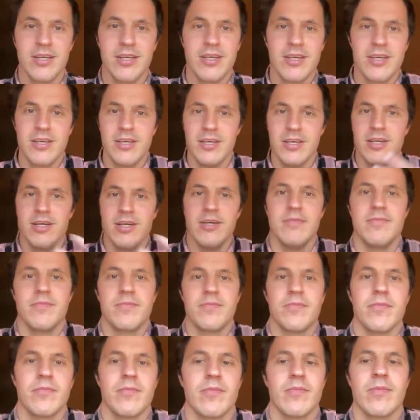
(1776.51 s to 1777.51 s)
here,
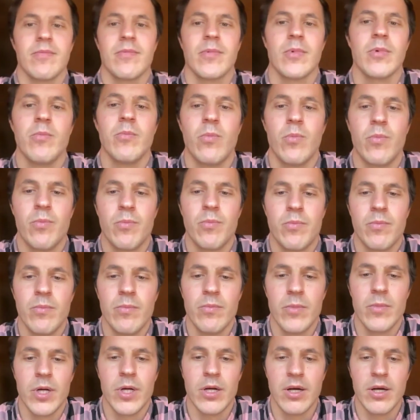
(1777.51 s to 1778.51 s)

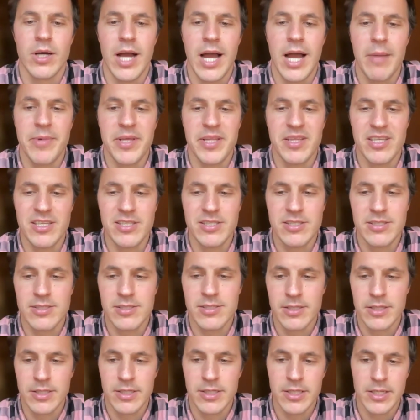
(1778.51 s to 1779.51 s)
having
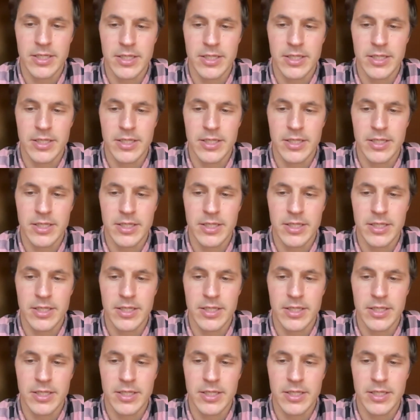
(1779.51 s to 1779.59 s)
this